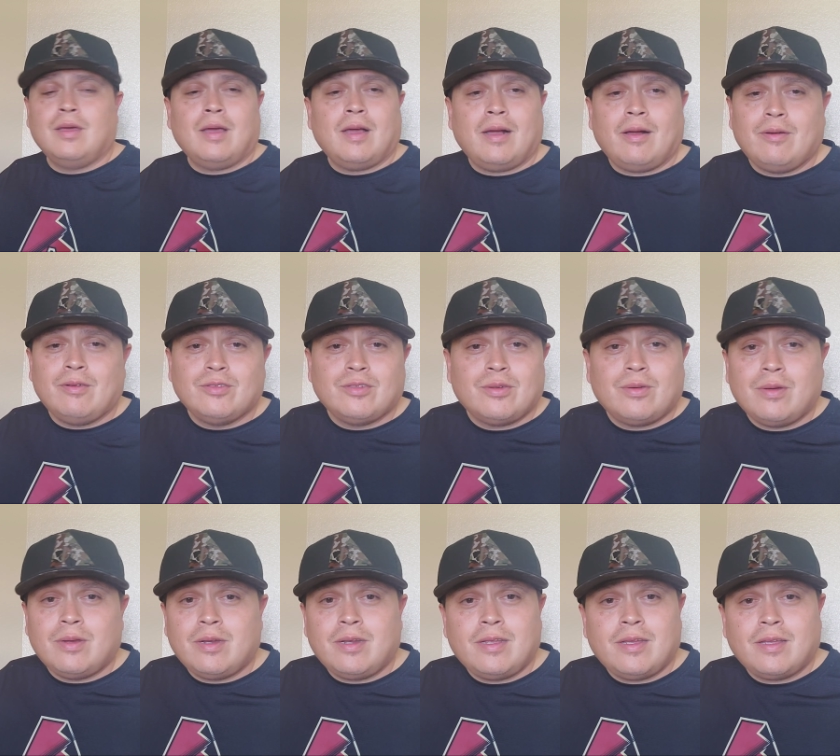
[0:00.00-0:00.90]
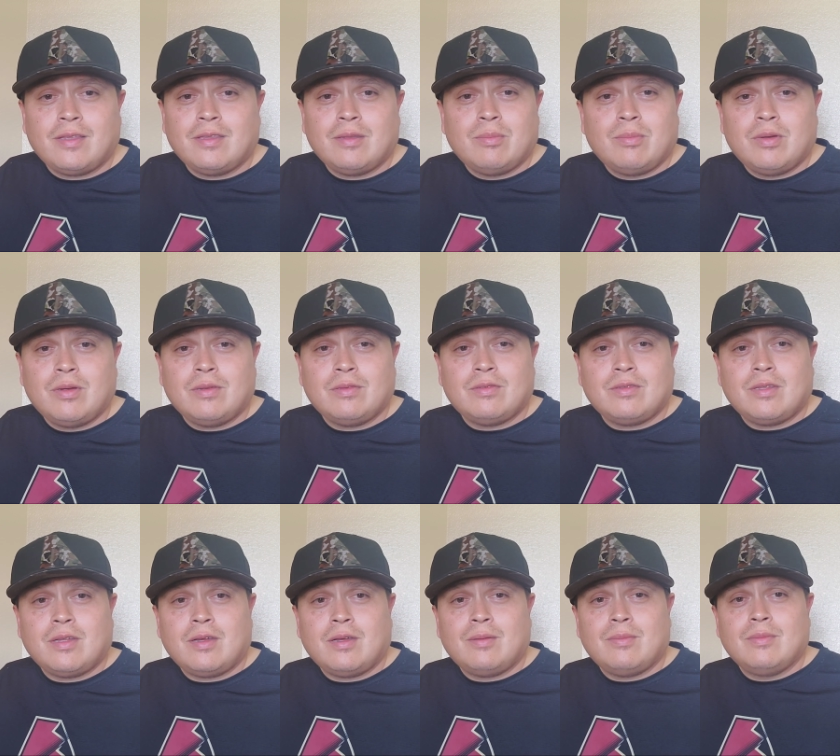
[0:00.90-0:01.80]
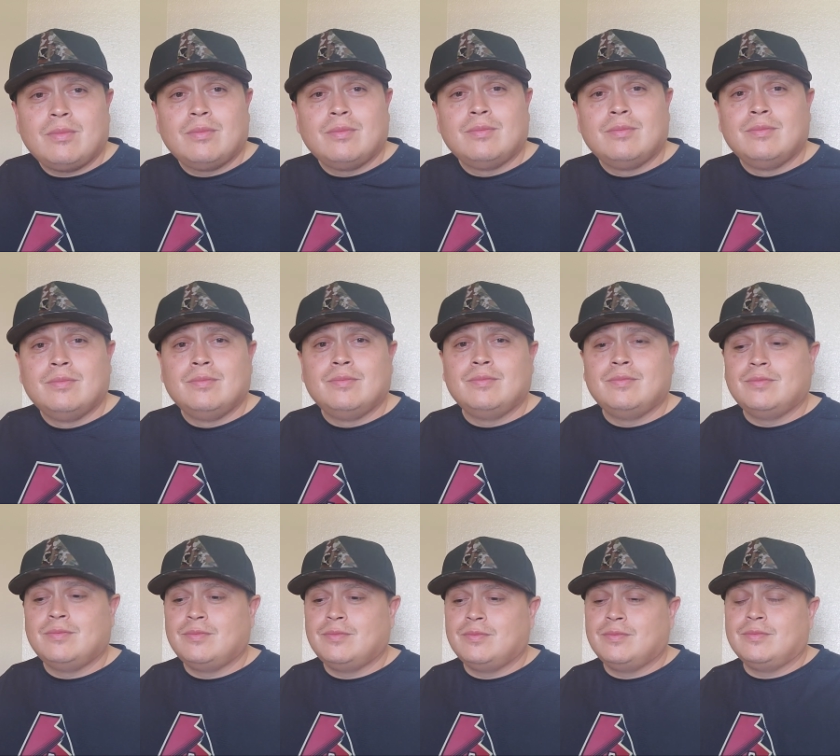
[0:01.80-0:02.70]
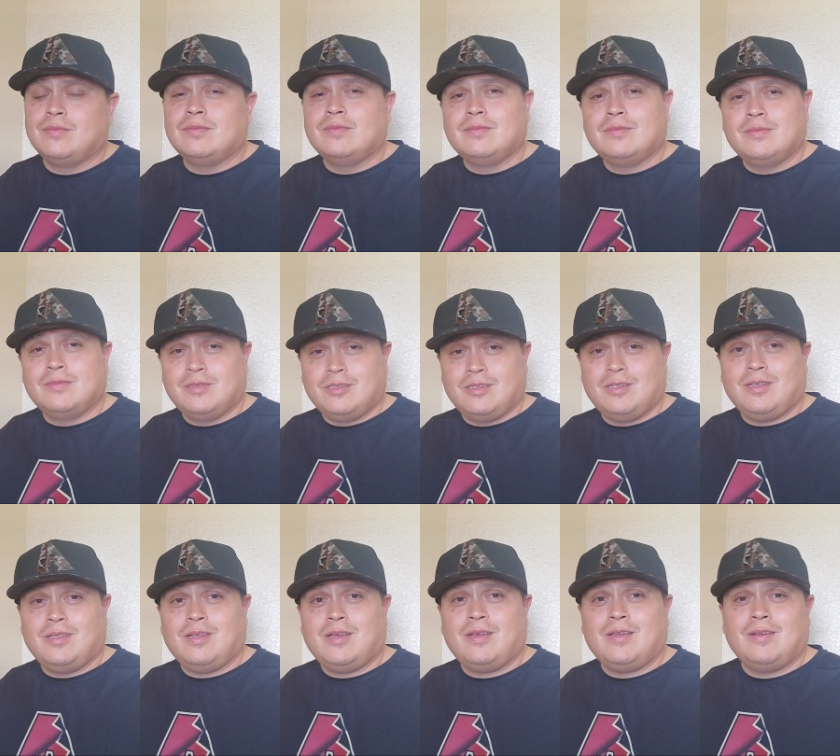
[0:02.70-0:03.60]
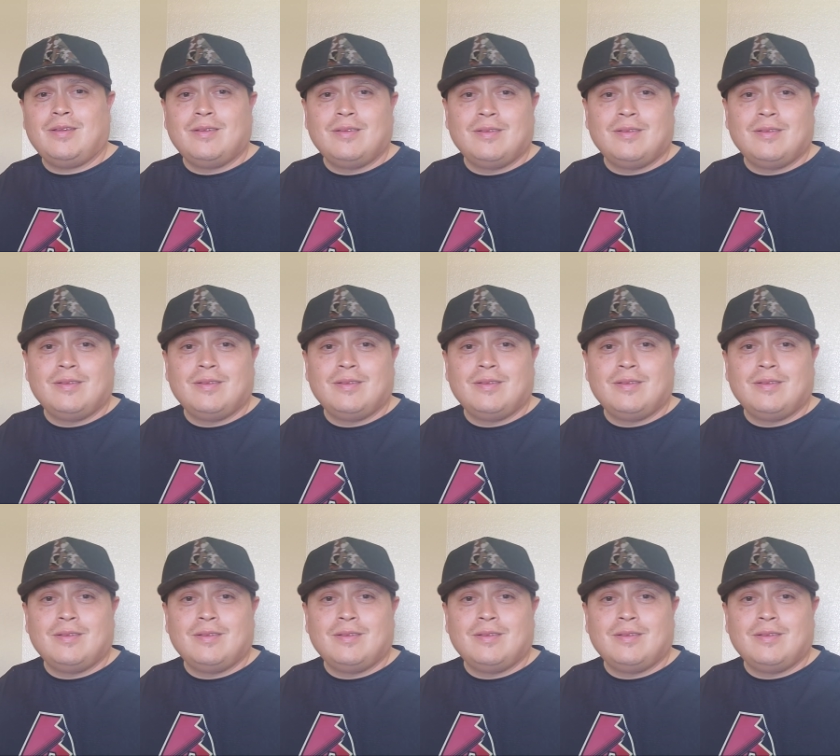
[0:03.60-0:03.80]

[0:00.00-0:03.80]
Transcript: I was already at the bus stop. See that?